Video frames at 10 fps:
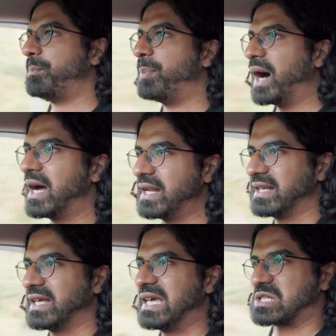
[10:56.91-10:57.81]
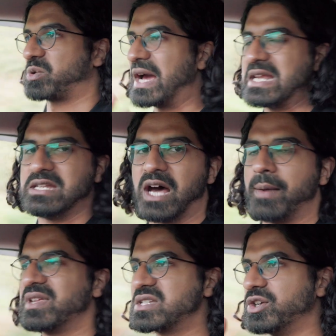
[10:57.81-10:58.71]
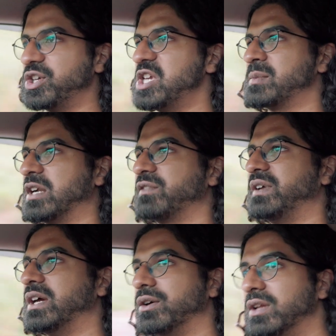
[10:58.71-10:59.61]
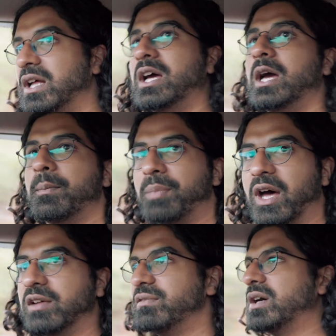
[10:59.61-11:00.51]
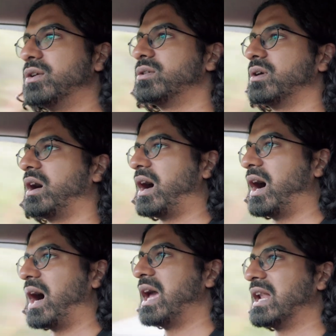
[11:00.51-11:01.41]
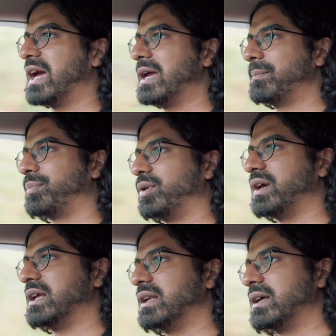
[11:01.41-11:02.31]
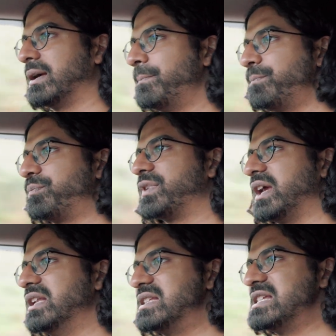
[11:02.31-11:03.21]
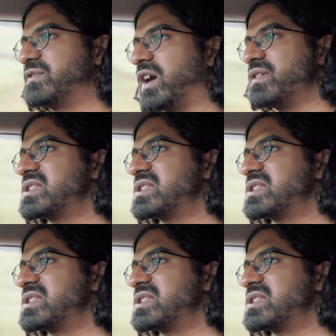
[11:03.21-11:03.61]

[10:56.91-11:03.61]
But it's quite numb, there's not a huge amount of feel. But the real highlight point in the DC5,